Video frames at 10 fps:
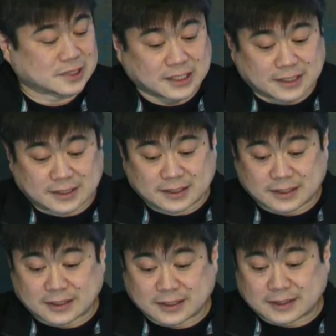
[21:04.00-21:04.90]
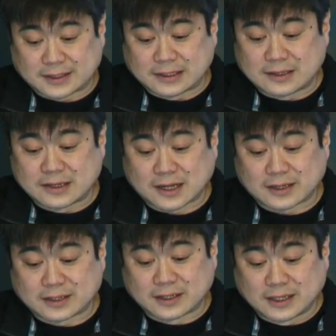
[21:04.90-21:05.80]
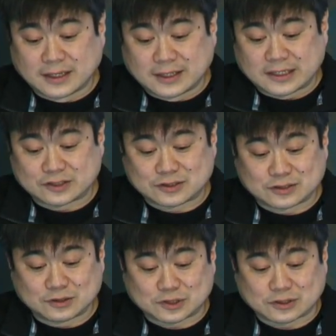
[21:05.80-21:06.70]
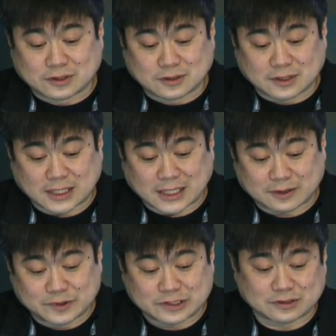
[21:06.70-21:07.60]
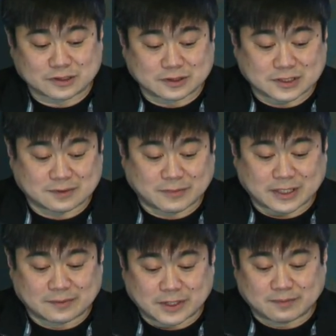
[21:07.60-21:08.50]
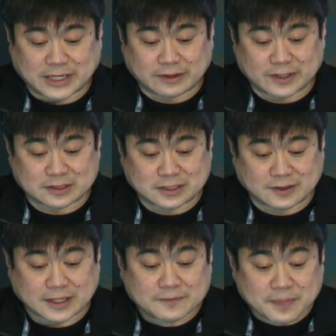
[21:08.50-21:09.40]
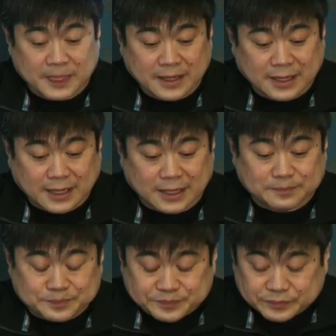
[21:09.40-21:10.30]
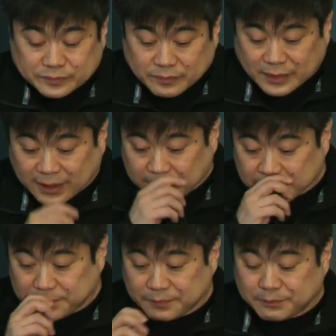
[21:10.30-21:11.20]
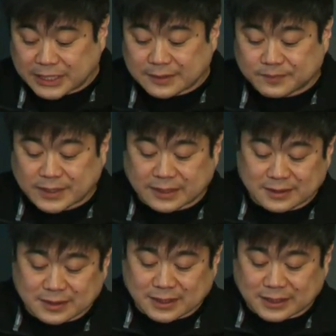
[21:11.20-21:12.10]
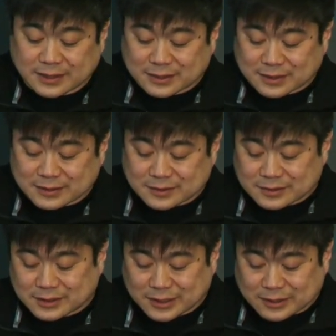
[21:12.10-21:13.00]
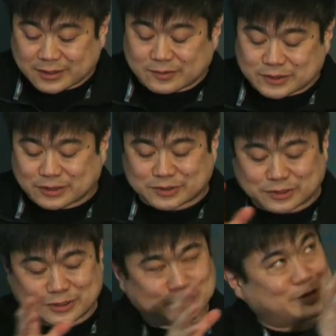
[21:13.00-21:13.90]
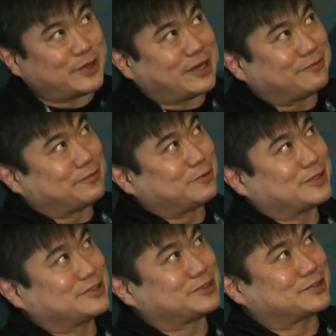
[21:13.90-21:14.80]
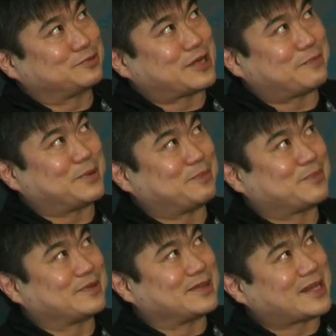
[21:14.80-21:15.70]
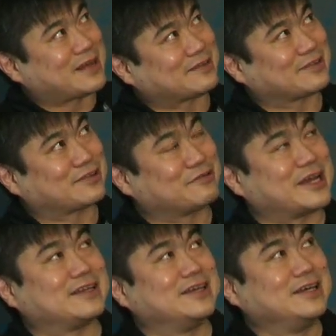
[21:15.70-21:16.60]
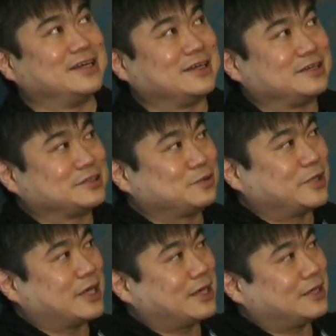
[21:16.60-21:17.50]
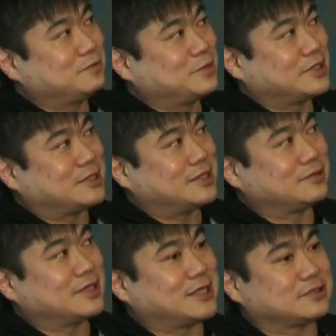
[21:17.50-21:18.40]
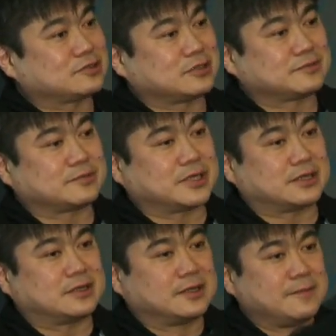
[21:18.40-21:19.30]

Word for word: uh, non-institutional uh, researchers in, in, in bioengineering. Um, but I, th I think, you know, it, so, so, so we, we have, I want just to wrap up that thread. So we had with internet and software,